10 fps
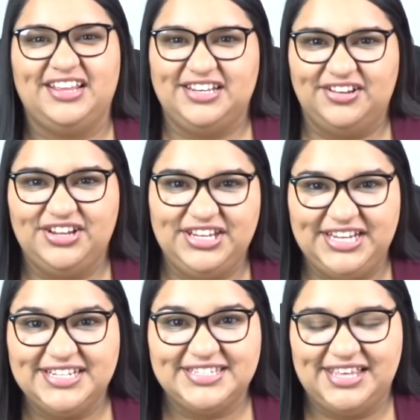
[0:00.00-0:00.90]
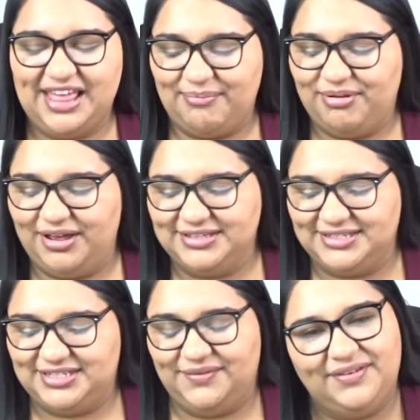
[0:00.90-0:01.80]
you know, you need to see that
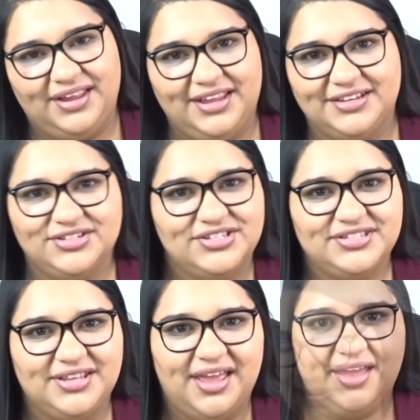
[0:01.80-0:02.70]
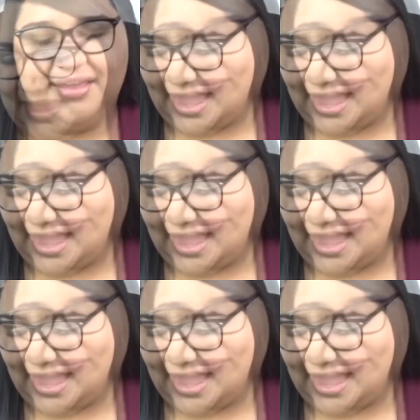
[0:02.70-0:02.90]
positivity and just, yeah.